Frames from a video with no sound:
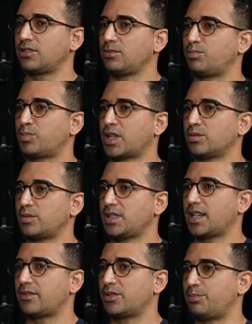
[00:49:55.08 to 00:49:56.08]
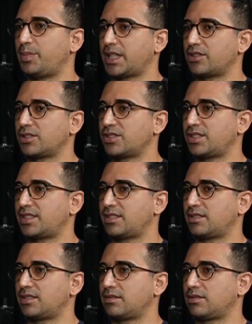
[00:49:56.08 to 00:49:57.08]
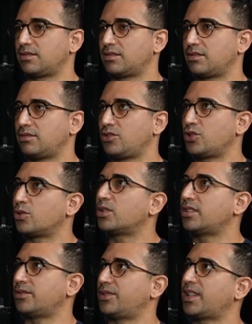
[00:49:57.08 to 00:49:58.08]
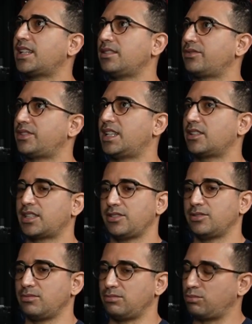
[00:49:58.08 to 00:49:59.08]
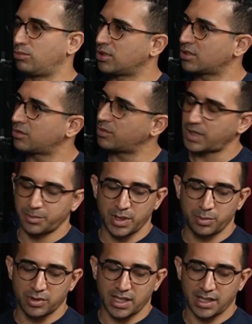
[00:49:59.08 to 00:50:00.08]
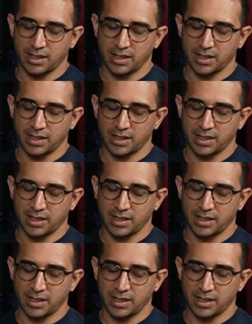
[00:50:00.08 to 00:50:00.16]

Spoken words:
you probably have a better joy of life now that you were. Like people that